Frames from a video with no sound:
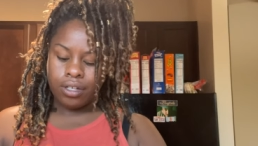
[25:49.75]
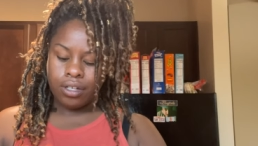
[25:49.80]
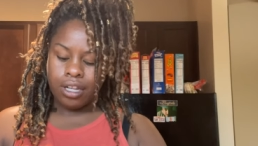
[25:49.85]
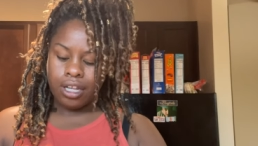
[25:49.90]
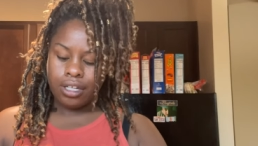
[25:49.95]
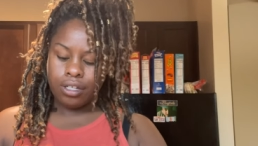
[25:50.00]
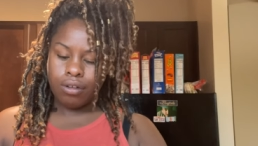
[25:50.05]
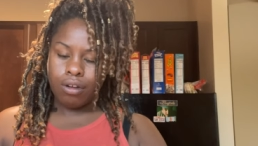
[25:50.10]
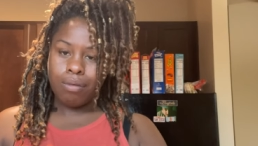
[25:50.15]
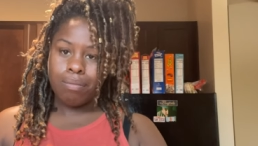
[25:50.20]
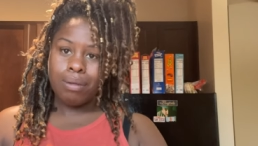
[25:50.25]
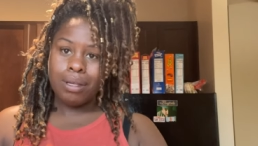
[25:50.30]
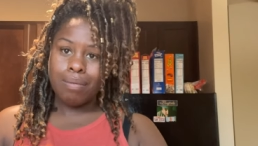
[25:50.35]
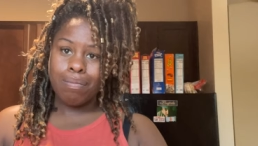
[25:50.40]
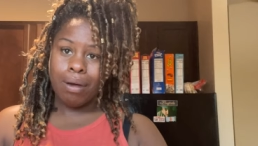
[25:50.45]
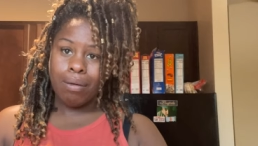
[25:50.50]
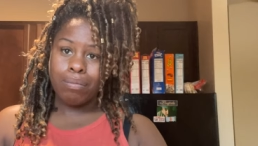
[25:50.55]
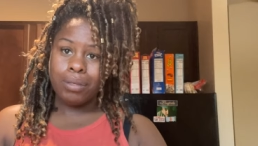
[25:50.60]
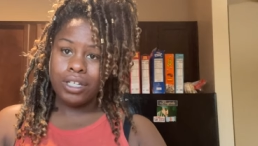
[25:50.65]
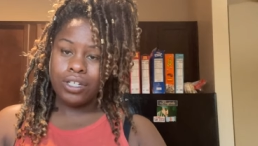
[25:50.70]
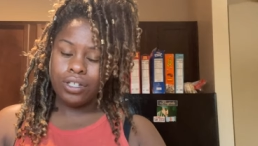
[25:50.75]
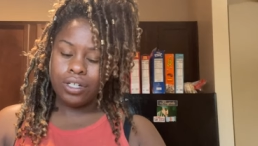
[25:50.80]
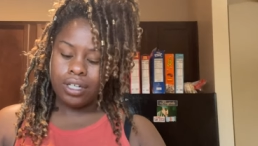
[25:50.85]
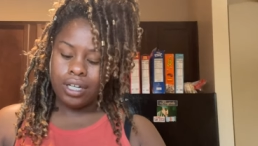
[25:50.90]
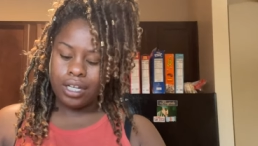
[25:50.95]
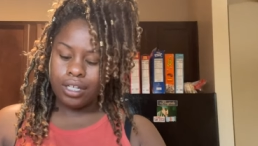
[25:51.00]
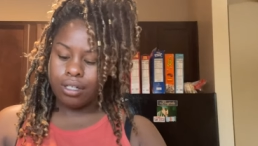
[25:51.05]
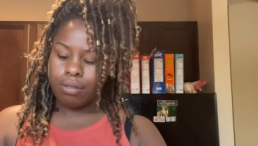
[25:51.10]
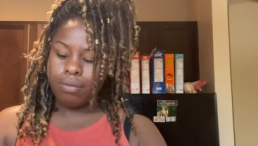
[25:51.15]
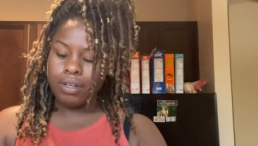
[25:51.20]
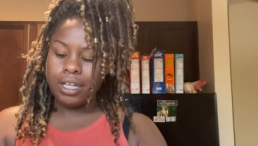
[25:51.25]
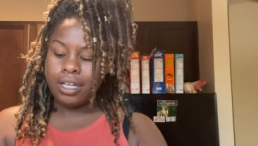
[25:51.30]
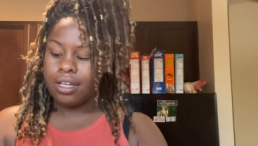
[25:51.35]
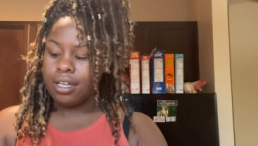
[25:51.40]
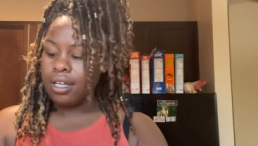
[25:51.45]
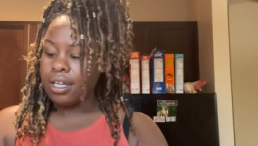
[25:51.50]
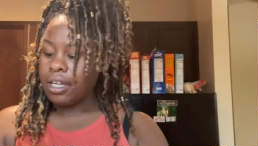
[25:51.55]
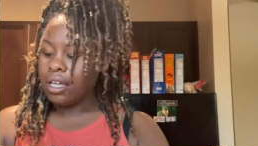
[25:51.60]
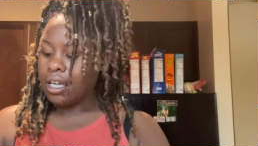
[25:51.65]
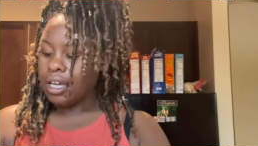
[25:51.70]
That's going to be my mission next
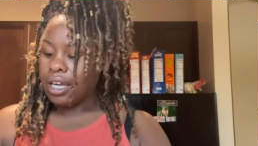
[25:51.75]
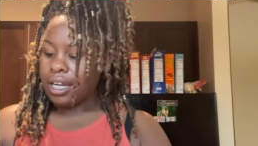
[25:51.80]
week.